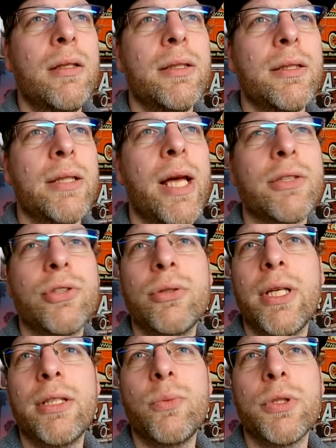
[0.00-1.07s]
Yeah, so
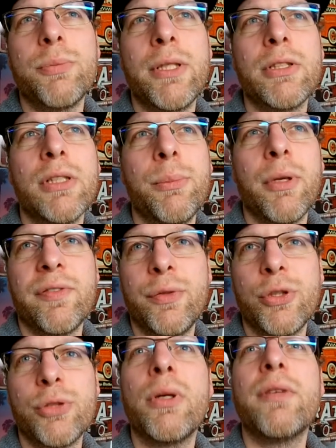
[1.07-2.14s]
that was basically my
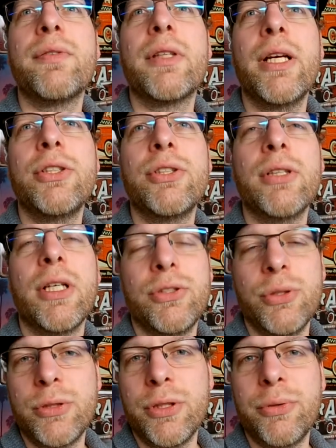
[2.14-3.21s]
first modification. I
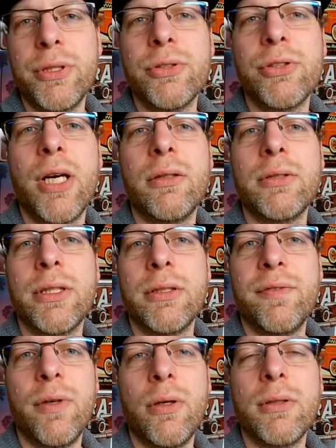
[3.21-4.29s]
took the grills out and the
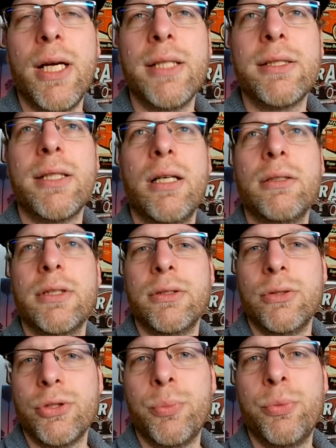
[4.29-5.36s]
fog lights out and
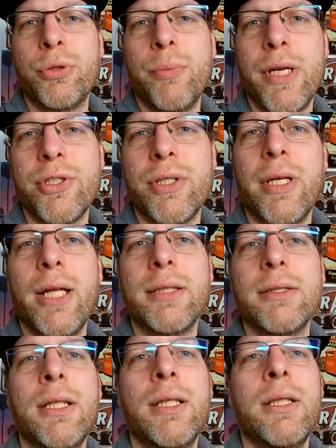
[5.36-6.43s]
also put mesh in that.
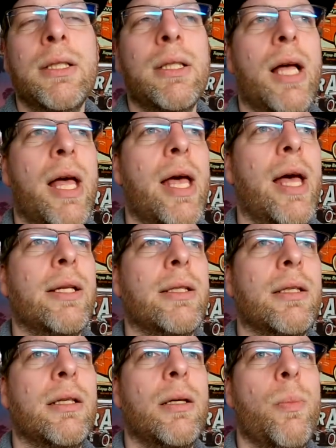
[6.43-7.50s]
And
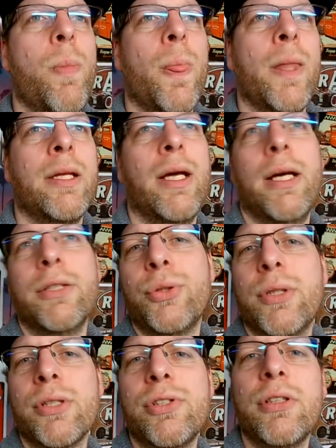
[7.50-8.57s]
yeah, as you
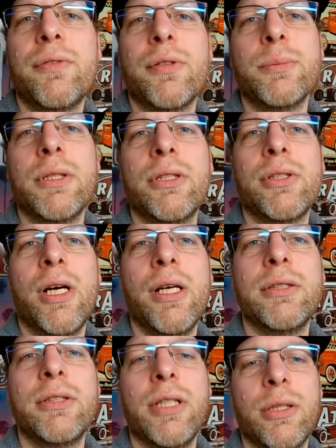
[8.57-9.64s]
can see from the
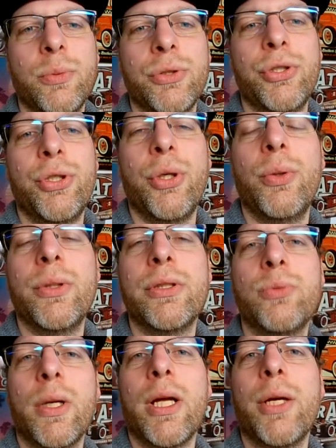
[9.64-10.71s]
designs that I will show, is
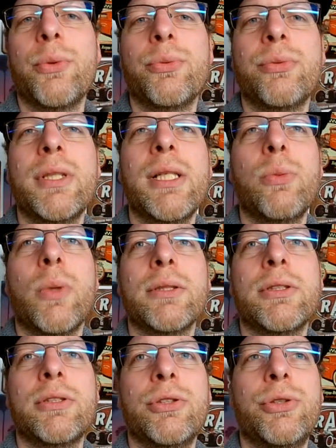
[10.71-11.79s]
what I really
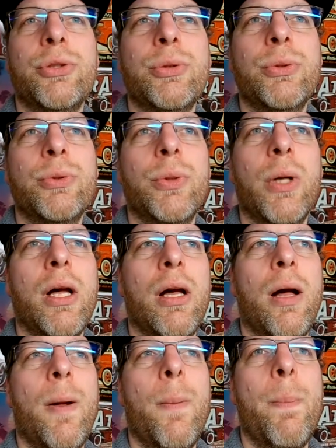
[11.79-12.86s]
wanted to do
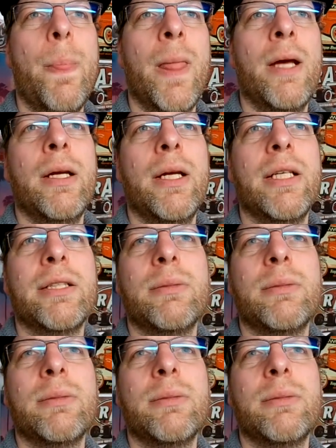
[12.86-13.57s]
is